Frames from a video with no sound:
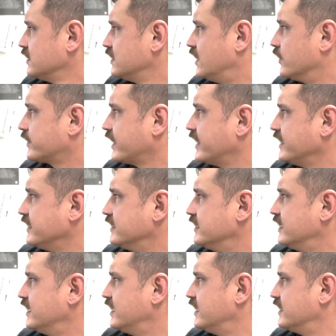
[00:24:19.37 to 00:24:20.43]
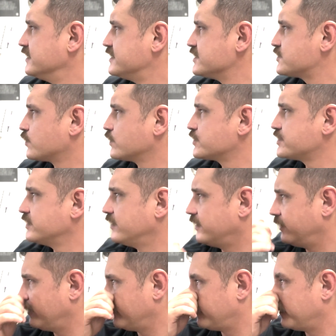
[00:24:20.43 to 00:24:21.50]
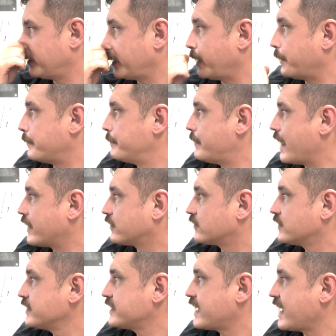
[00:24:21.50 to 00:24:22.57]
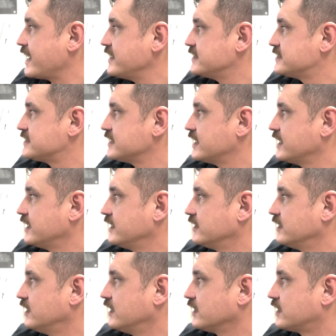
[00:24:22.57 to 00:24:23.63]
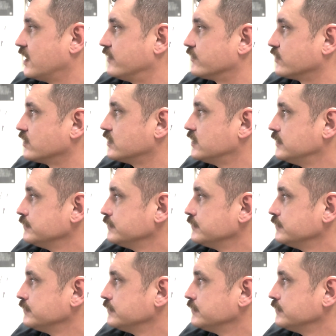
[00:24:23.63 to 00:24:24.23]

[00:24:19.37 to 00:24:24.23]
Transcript: Okay, distortion of battery case and cover.